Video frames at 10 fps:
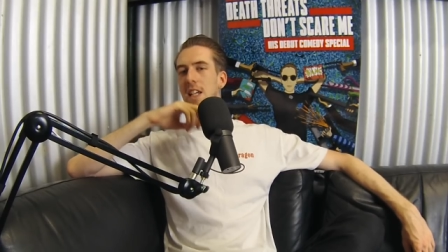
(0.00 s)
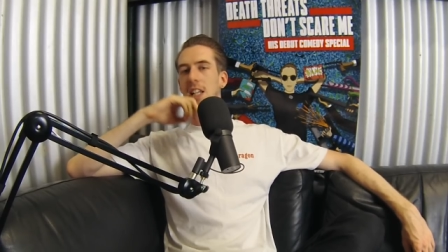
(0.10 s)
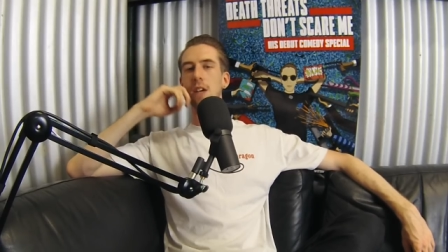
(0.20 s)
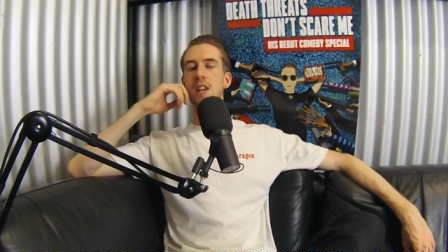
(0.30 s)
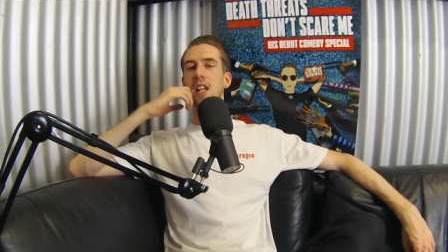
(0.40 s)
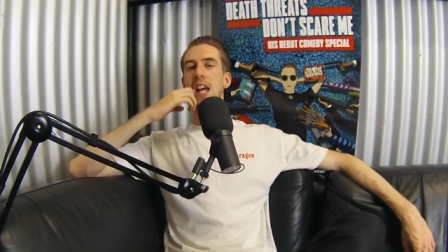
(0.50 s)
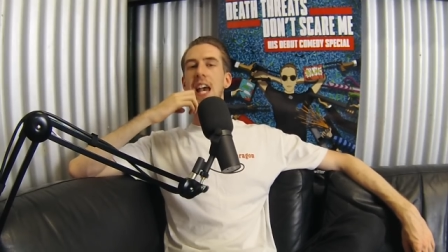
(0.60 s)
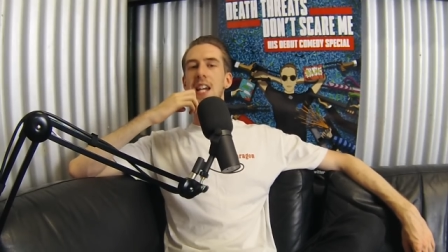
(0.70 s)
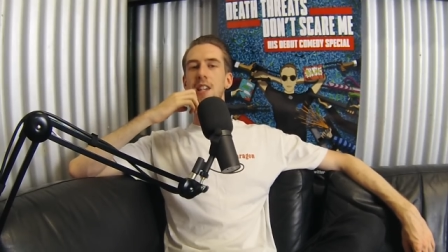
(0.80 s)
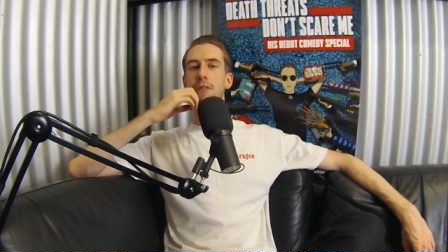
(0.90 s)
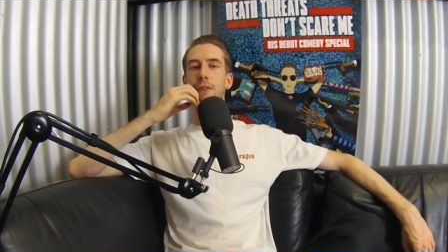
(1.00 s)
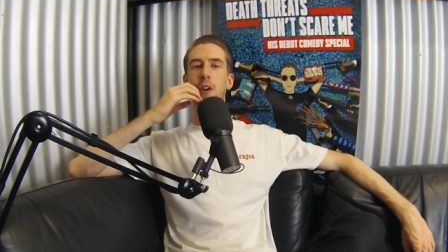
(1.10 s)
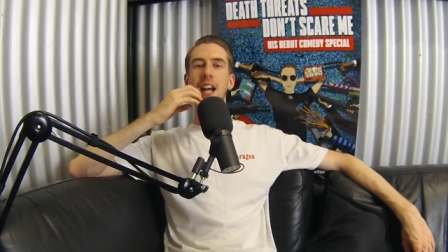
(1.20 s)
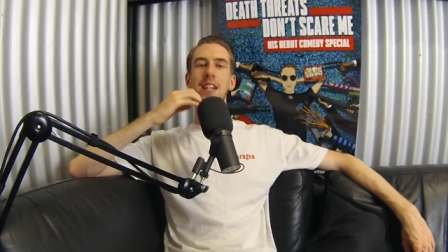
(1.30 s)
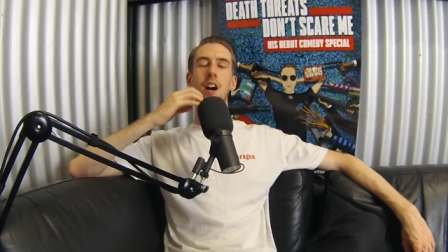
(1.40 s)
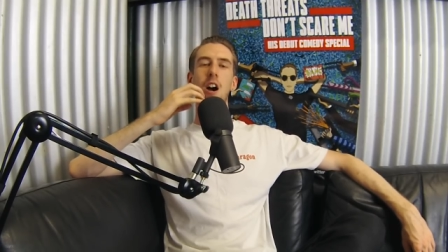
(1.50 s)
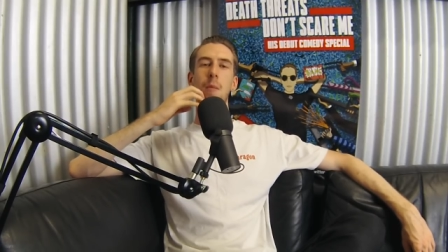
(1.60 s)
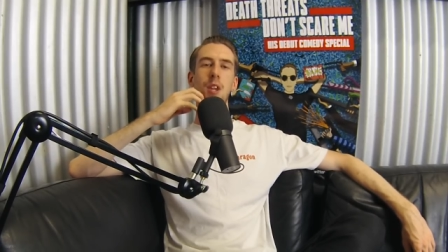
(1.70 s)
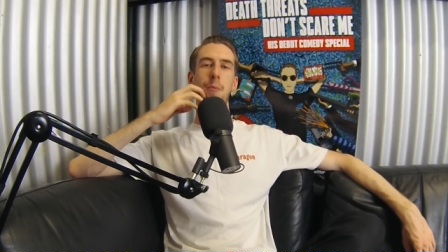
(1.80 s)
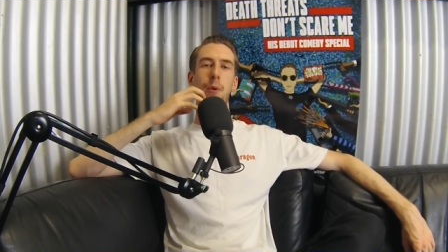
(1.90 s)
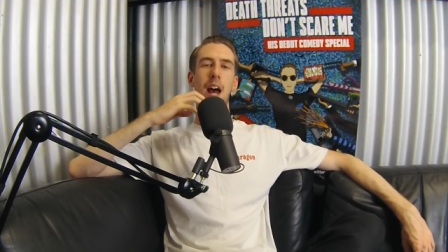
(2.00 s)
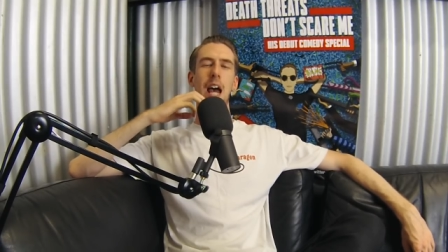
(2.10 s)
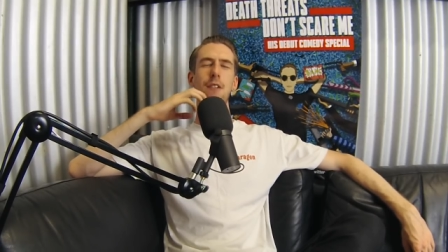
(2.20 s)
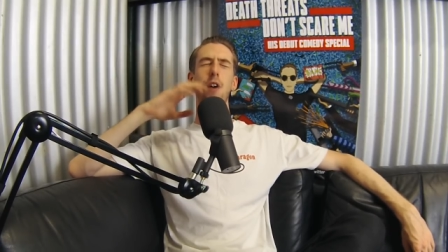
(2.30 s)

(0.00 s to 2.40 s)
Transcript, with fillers: You live in the land of the free, the home of the brave.